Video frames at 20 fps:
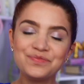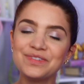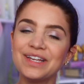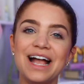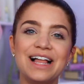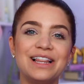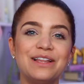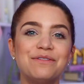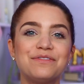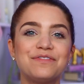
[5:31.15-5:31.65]

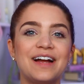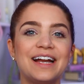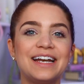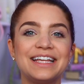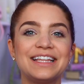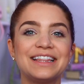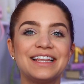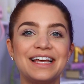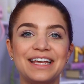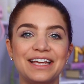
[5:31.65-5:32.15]
I love
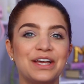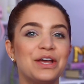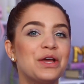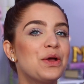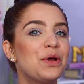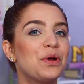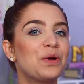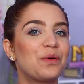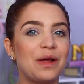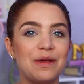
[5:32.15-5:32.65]
finding like
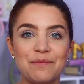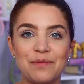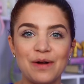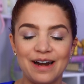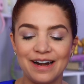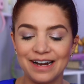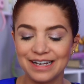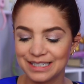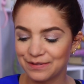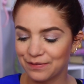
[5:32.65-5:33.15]
great
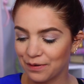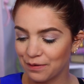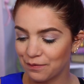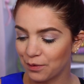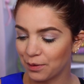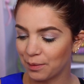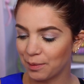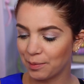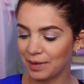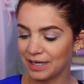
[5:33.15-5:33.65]
products for
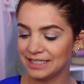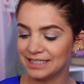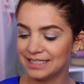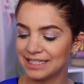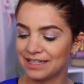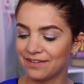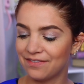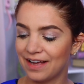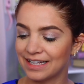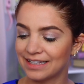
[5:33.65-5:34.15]
affordable prices
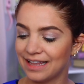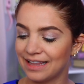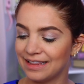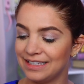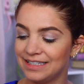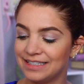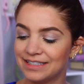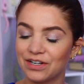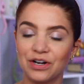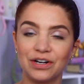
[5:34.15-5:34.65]
and the fact that
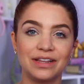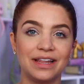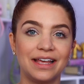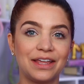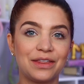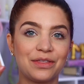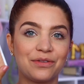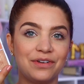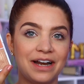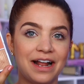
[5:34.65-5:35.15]
these are
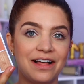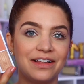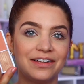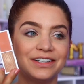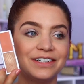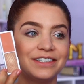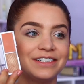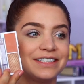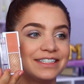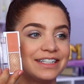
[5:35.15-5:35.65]
like
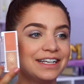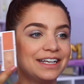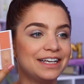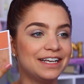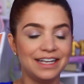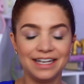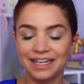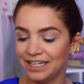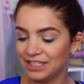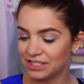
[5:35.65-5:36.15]
$3
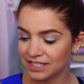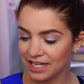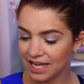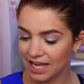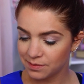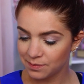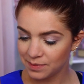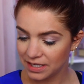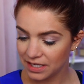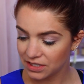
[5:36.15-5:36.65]
it just
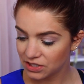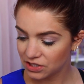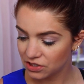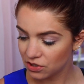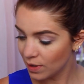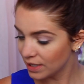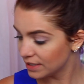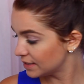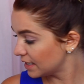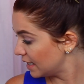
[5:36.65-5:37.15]
has me so
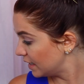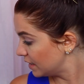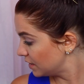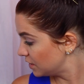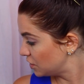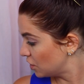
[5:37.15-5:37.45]
excited.